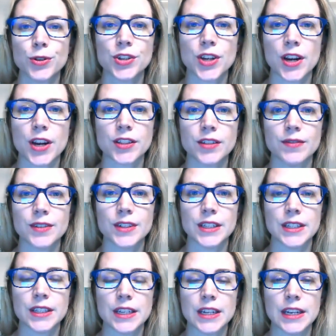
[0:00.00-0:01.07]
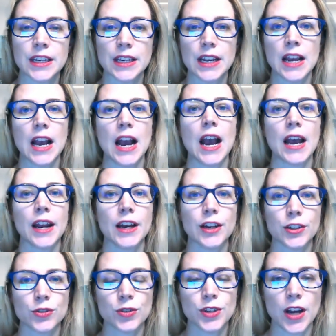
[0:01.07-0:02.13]
shares of Disney at
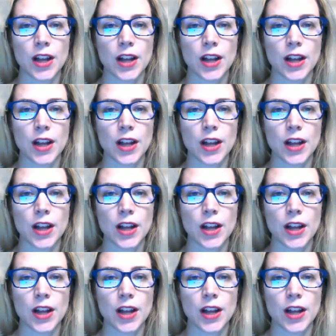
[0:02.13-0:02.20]
$100,